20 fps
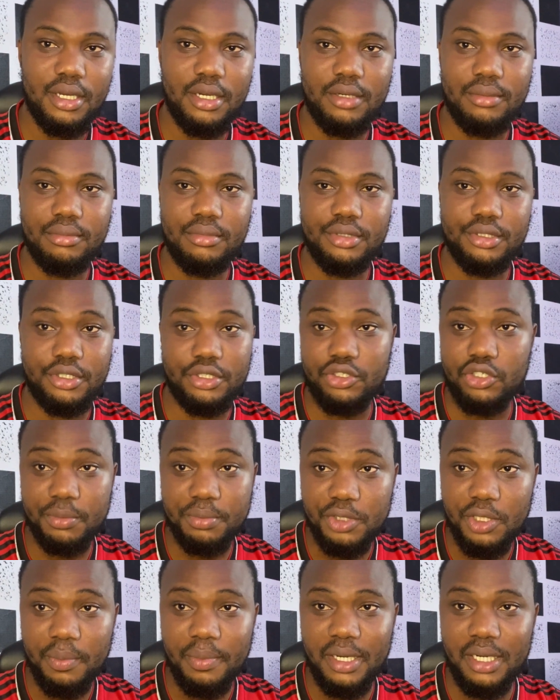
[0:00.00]
Um, he's a
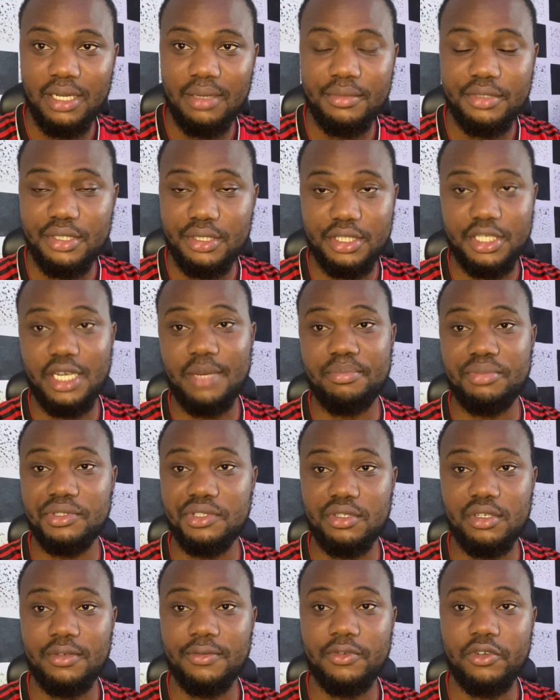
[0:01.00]
dropshipper. That means he's getting
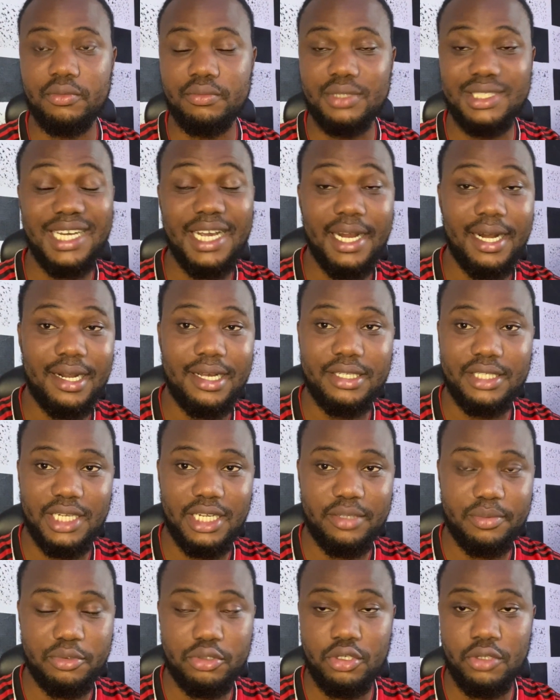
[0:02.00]
products from Thailand,
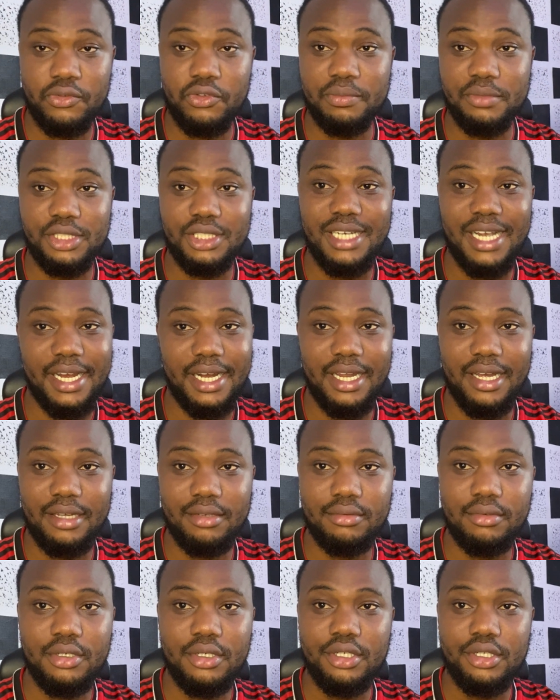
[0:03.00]
gets products from
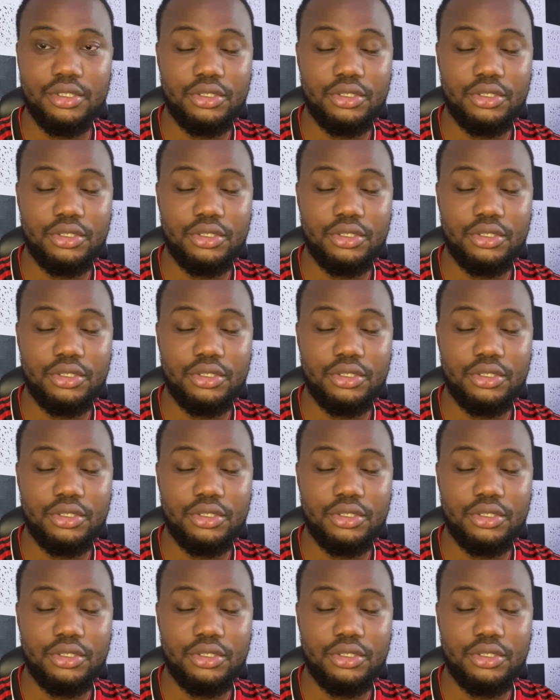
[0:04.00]
China,